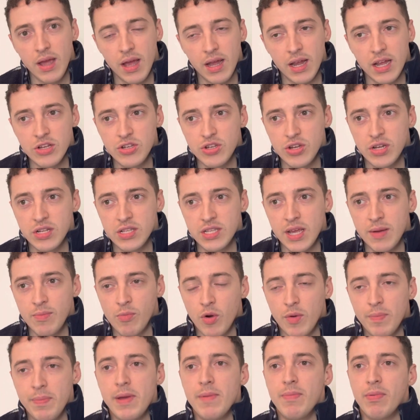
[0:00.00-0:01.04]
I guess you could say
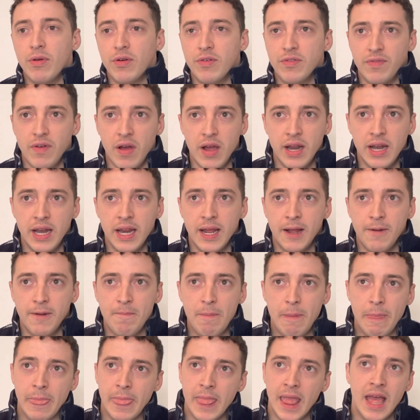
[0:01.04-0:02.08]
more people are finding
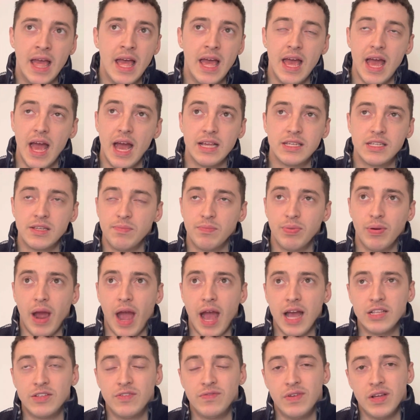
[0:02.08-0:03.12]
SM
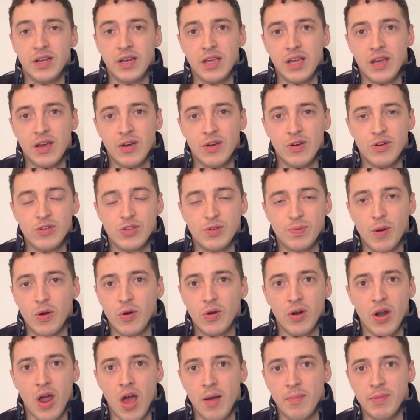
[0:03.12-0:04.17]
Pratt's videos,
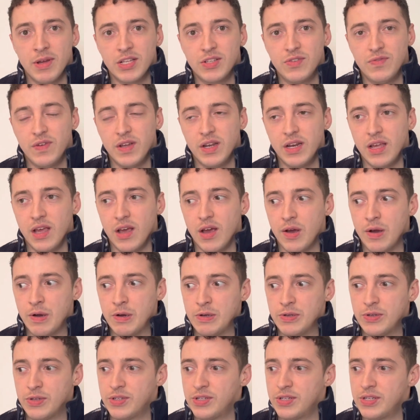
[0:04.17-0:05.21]
Pokenomics
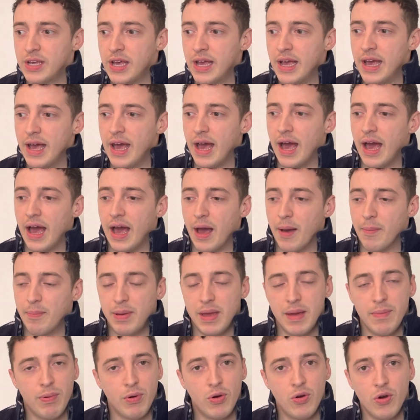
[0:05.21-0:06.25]
videos, uh,
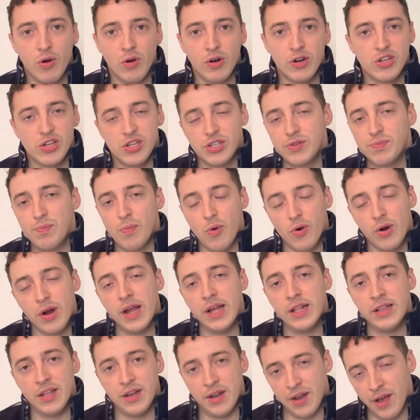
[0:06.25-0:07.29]
people who are just more
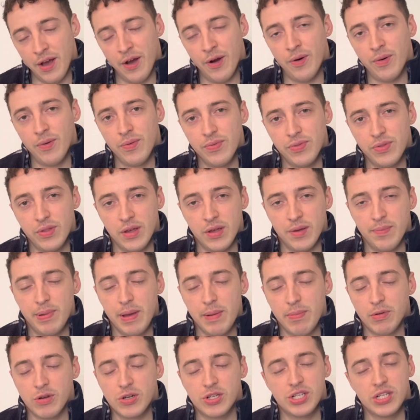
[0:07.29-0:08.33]
in the know. The
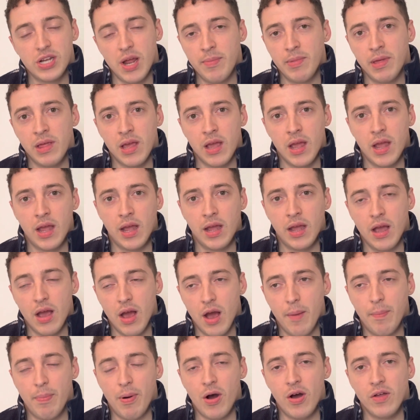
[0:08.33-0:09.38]
people are stumbling
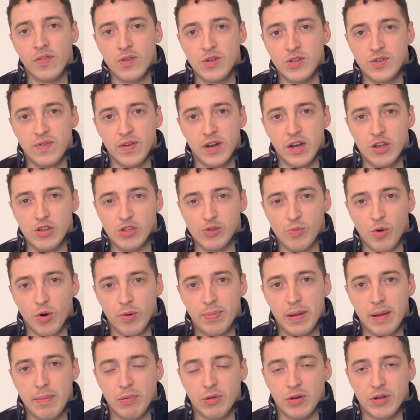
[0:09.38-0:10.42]
upon those videos more.
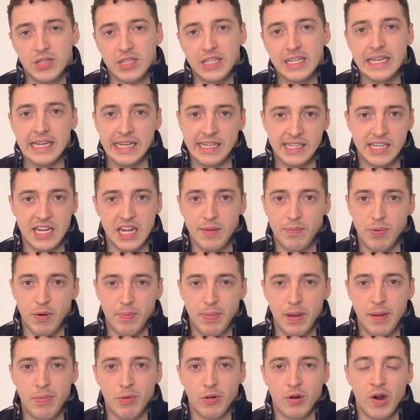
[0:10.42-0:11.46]
People are thinking deeper.
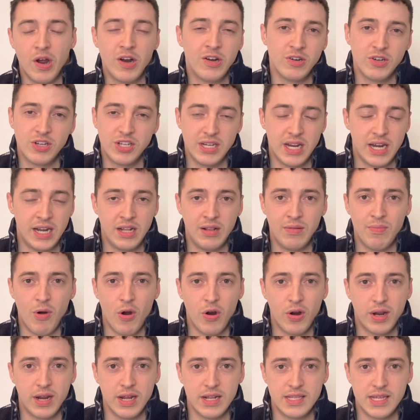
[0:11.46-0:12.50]
People are understanding
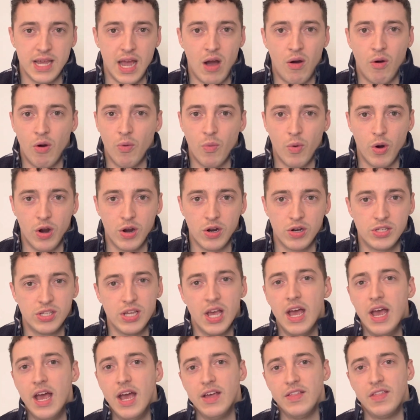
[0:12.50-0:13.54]
markets, how it works.
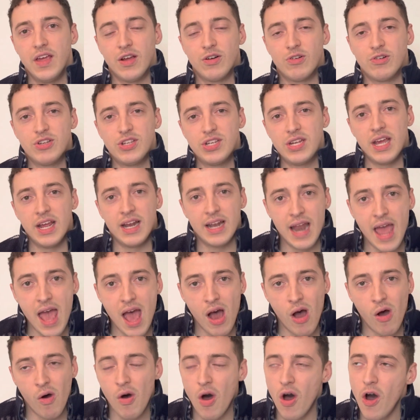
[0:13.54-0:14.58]
They understand
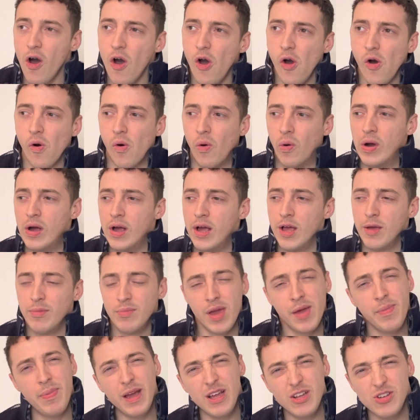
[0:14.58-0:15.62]
now. Oh,
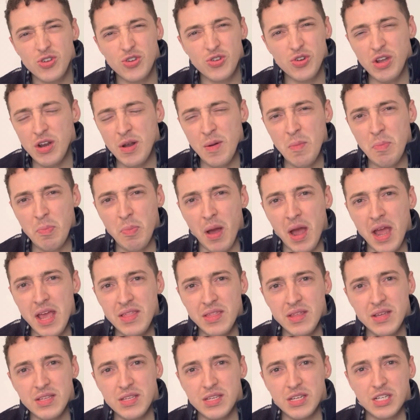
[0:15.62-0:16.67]
Maybe I shouldn't buy
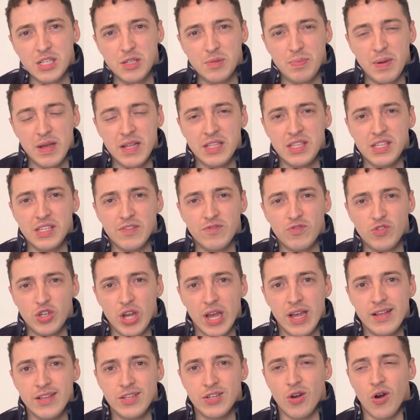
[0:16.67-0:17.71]
this expensive
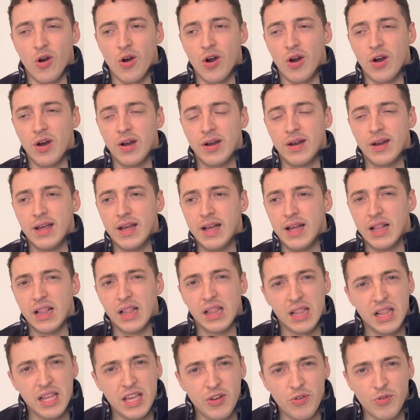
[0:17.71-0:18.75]
chase card
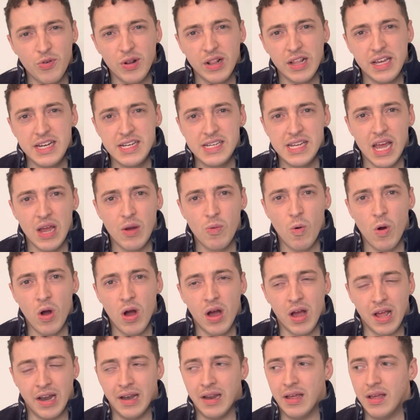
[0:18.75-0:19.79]
literally day
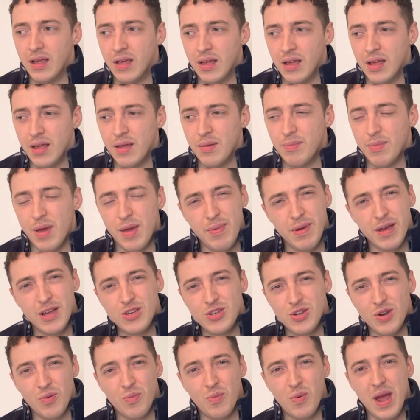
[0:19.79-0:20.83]
one. Maybe I
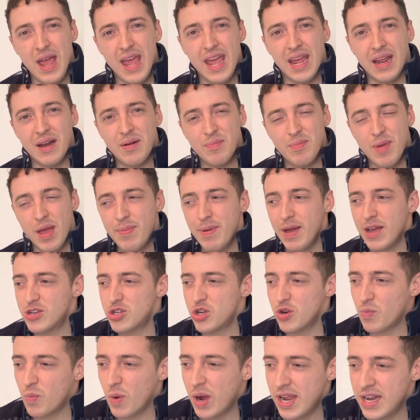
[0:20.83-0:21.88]
should wait. Maybe I
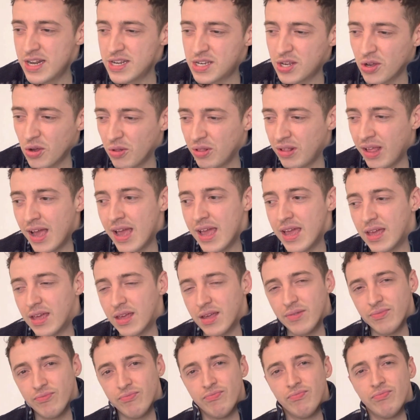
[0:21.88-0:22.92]
should wait until
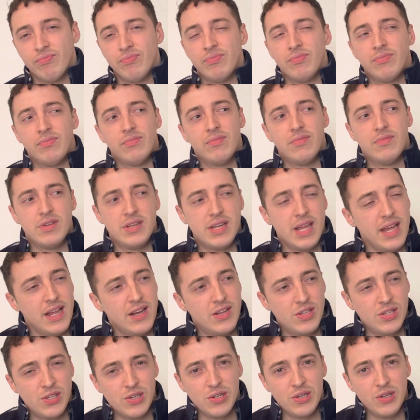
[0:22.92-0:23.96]
like day
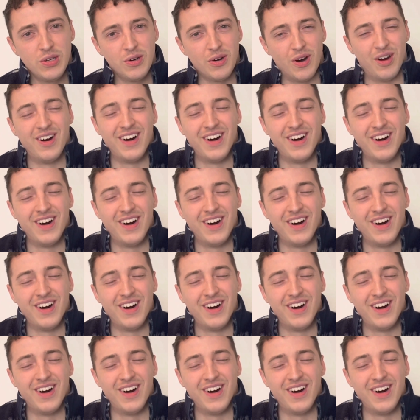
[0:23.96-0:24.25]
two.